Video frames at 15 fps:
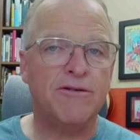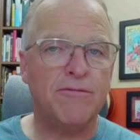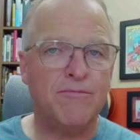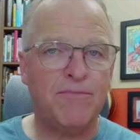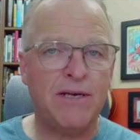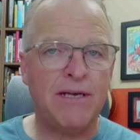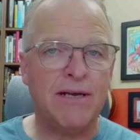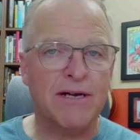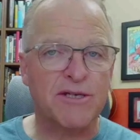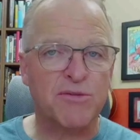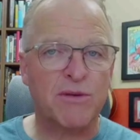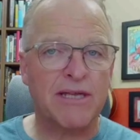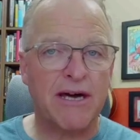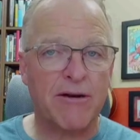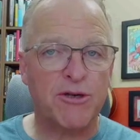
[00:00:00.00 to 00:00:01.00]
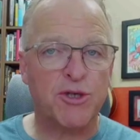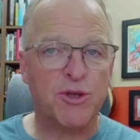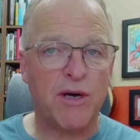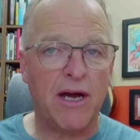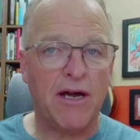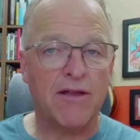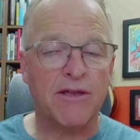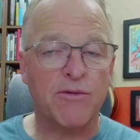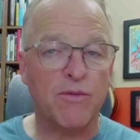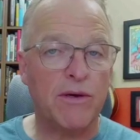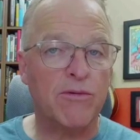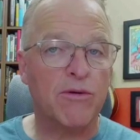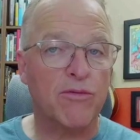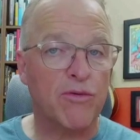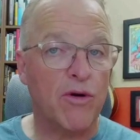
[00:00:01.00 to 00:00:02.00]
beat us without a trial, and we
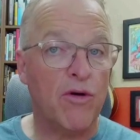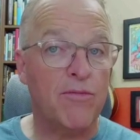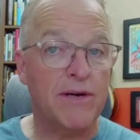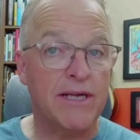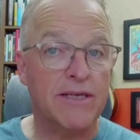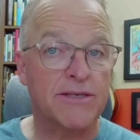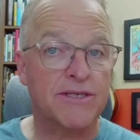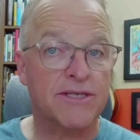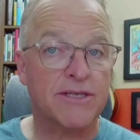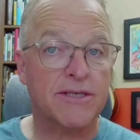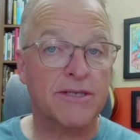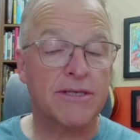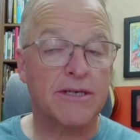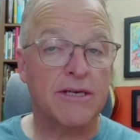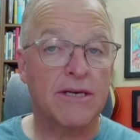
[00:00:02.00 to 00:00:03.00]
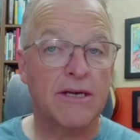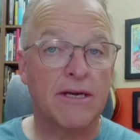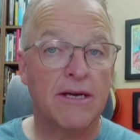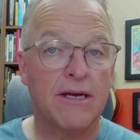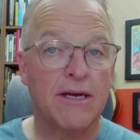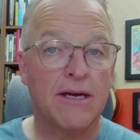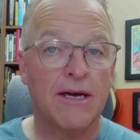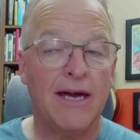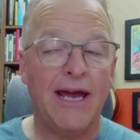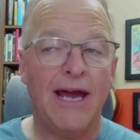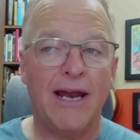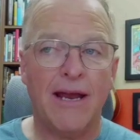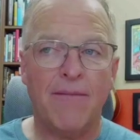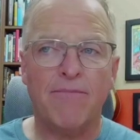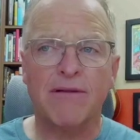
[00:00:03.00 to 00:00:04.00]
were Romans.
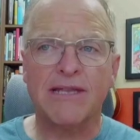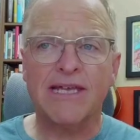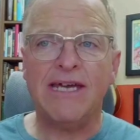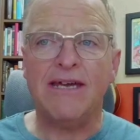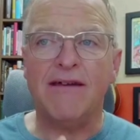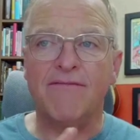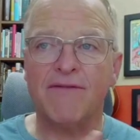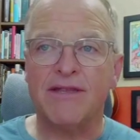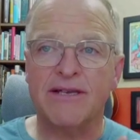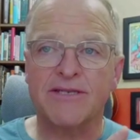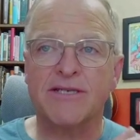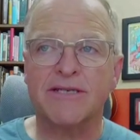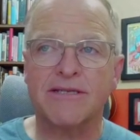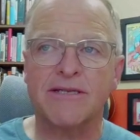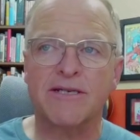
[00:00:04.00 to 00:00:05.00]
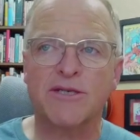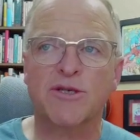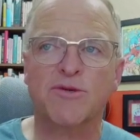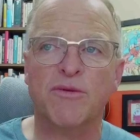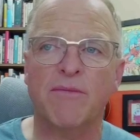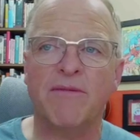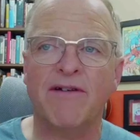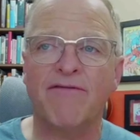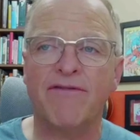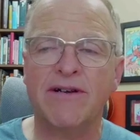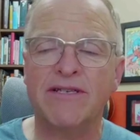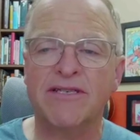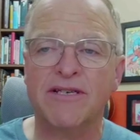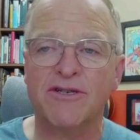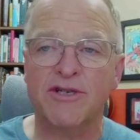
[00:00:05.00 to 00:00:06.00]
And I believe, and this is what my
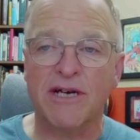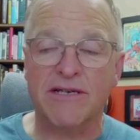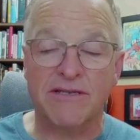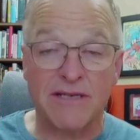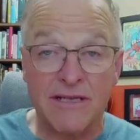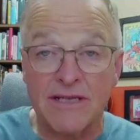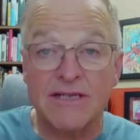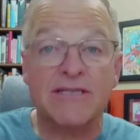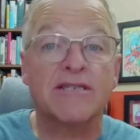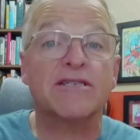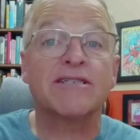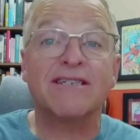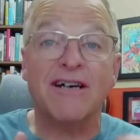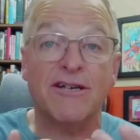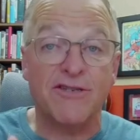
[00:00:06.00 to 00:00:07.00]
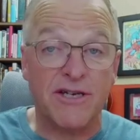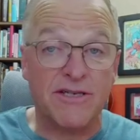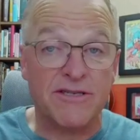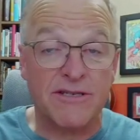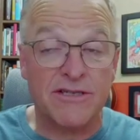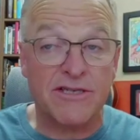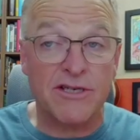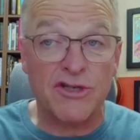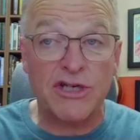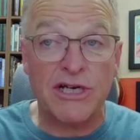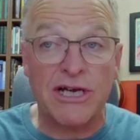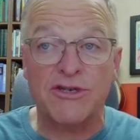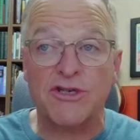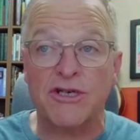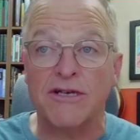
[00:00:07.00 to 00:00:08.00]
friend suggests, and this is just a
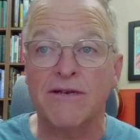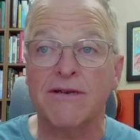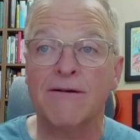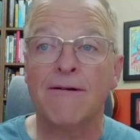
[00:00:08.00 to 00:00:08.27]
suggestion,